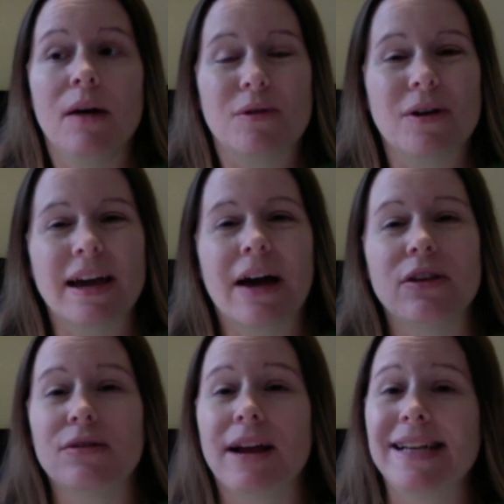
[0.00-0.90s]
more like how the
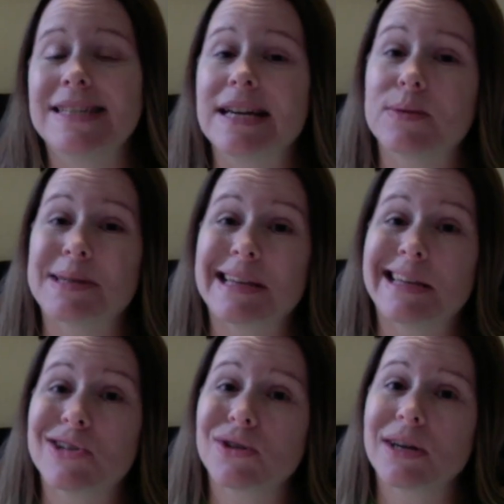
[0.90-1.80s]
United States was
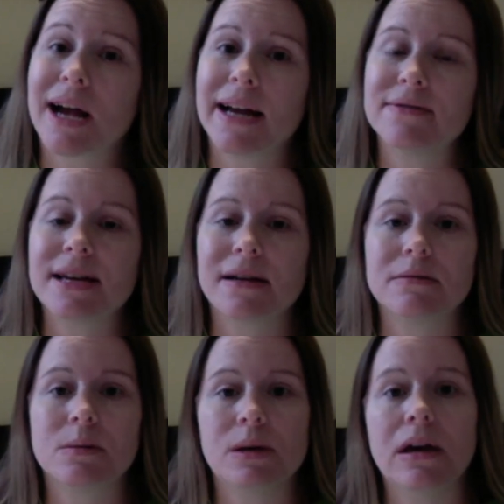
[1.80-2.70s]
initially kind of set up
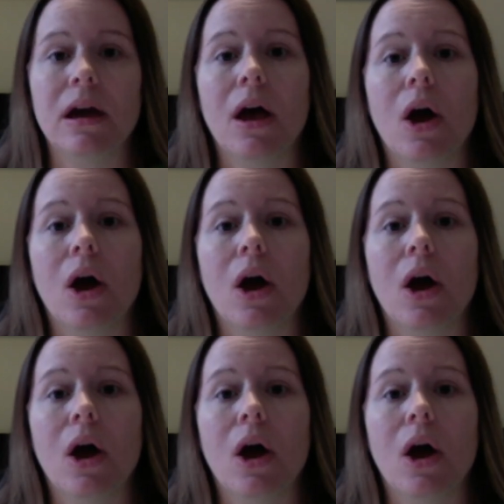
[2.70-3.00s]
to be,